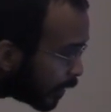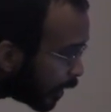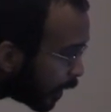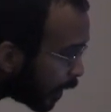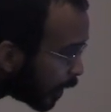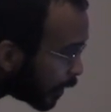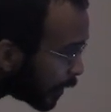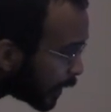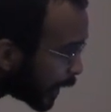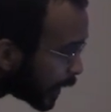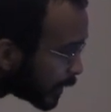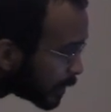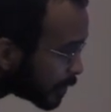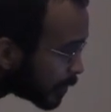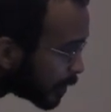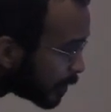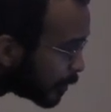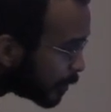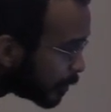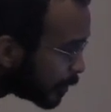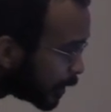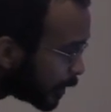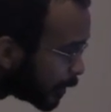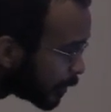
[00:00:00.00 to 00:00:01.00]
Oh, yeah.
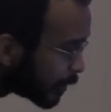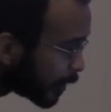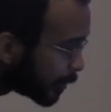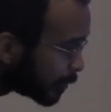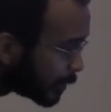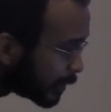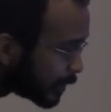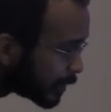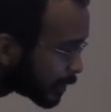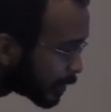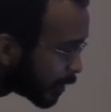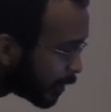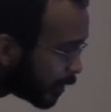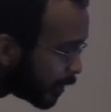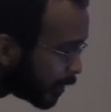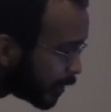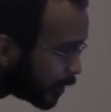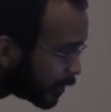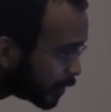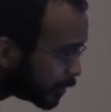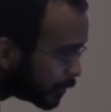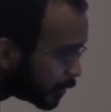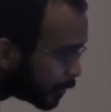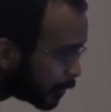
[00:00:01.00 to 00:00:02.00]
So interrupted is
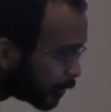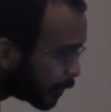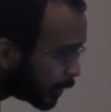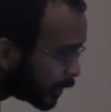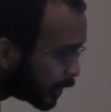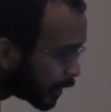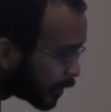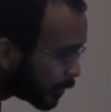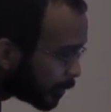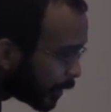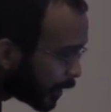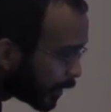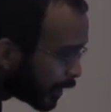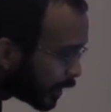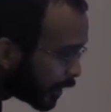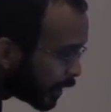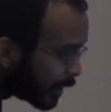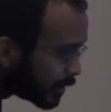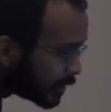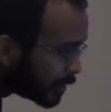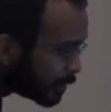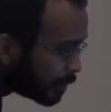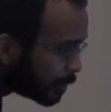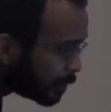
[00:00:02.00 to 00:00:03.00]
called when the command
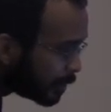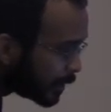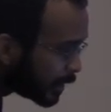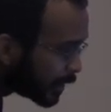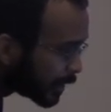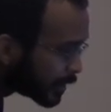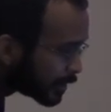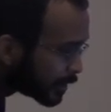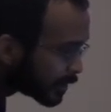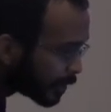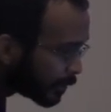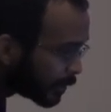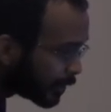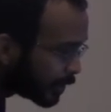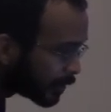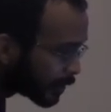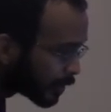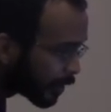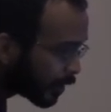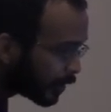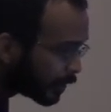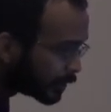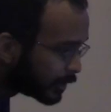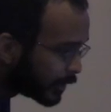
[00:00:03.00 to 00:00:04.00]
ends because somebody
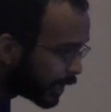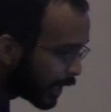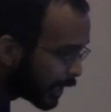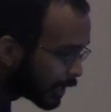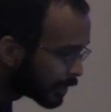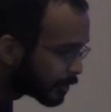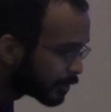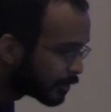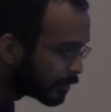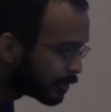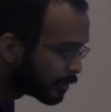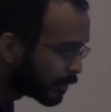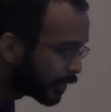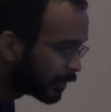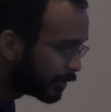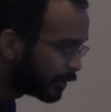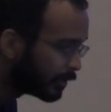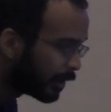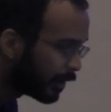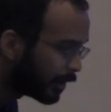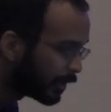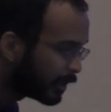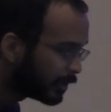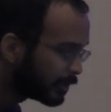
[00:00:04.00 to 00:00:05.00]
either called cancel directly
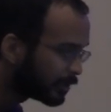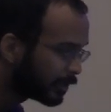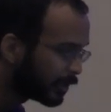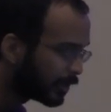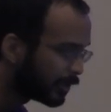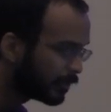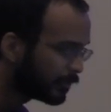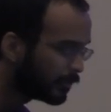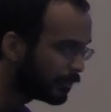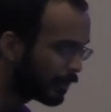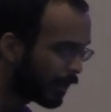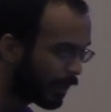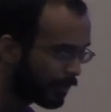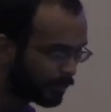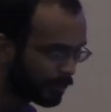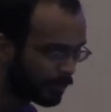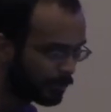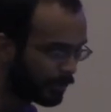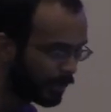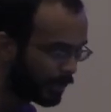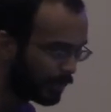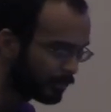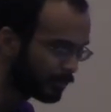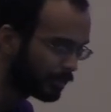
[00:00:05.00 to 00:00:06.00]
on it. So like if you have a
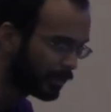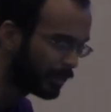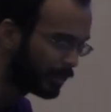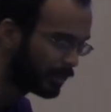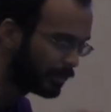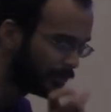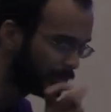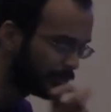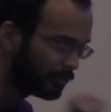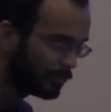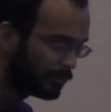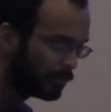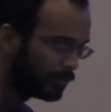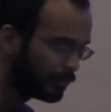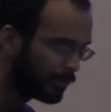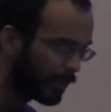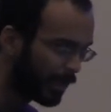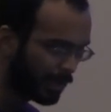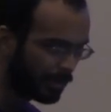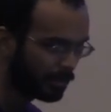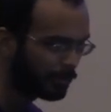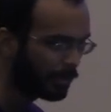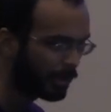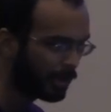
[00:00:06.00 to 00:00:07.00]
command created, you can do
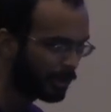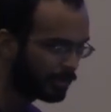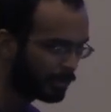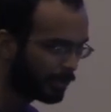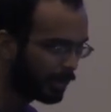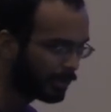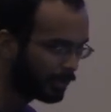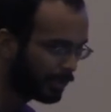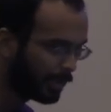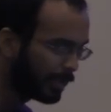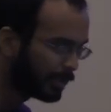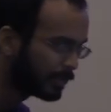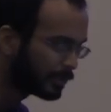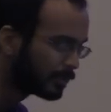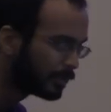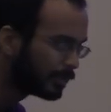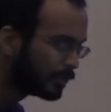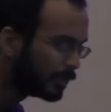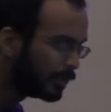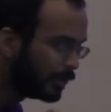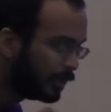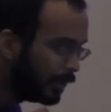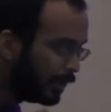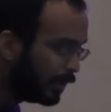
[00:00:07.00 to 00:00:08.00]
that command dot
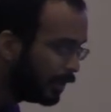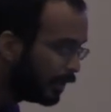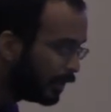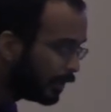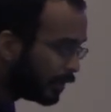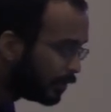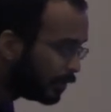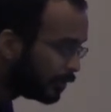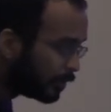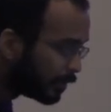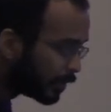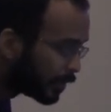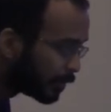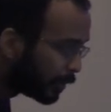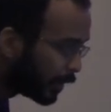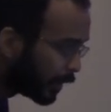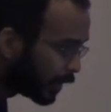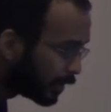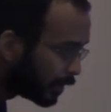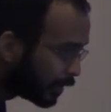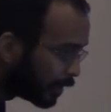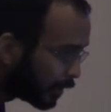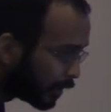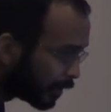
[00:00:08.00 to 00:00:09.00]
cancel. You can
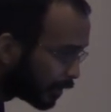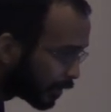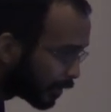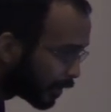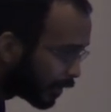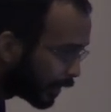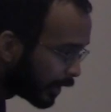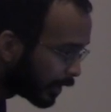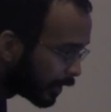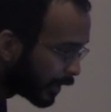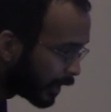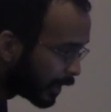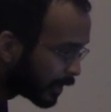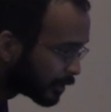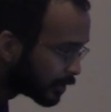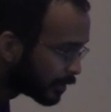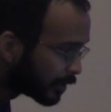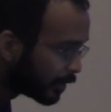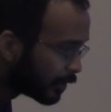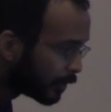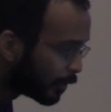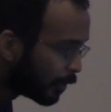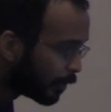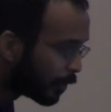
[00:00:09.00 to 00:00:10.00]
command it,
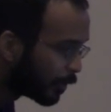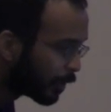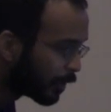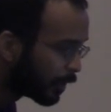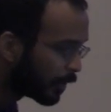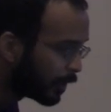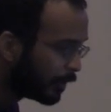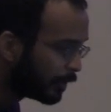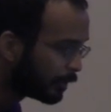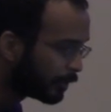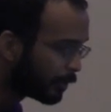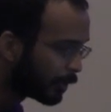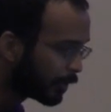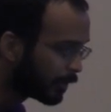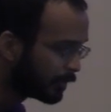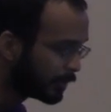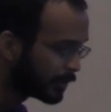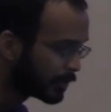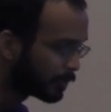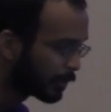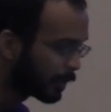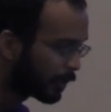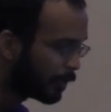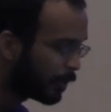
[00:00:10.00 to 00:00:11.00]
cancel it, or if one of
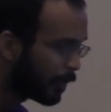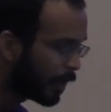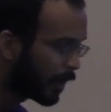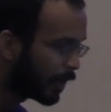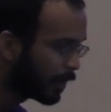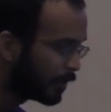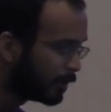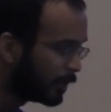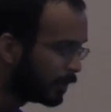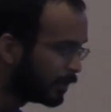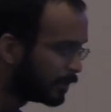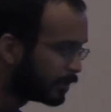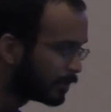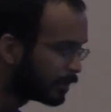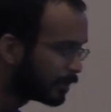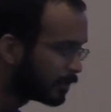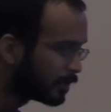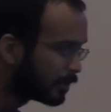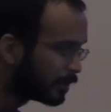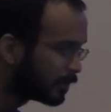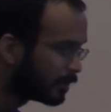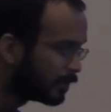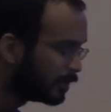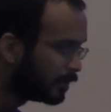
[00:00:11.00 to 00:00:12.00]
its
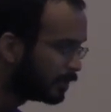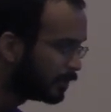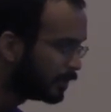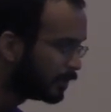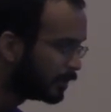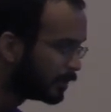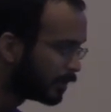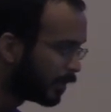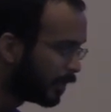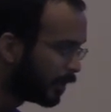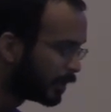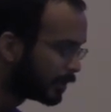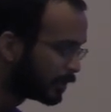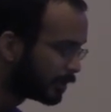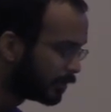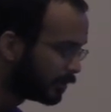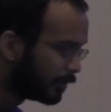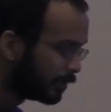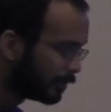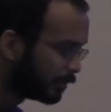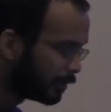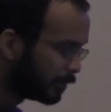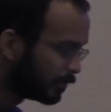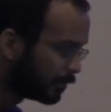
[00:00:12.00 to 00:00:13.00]
requirements is
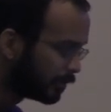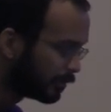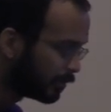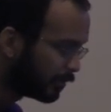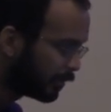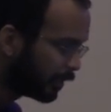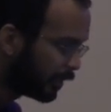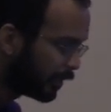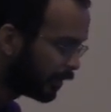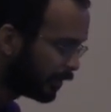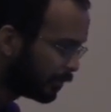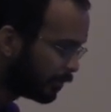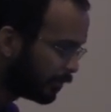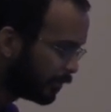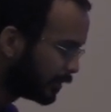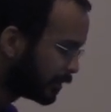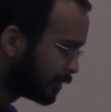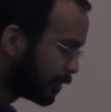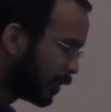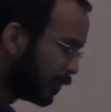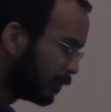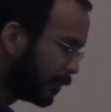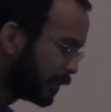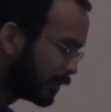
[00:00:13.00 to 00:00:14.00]
also um, is
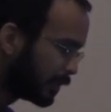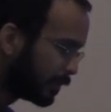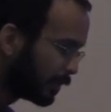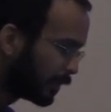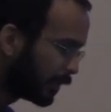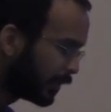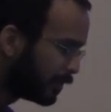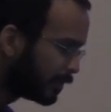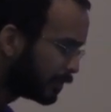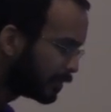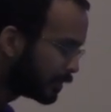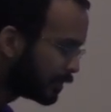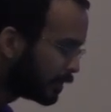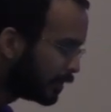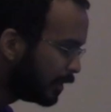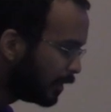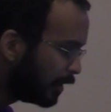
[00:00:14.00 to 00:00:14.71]
called by something else.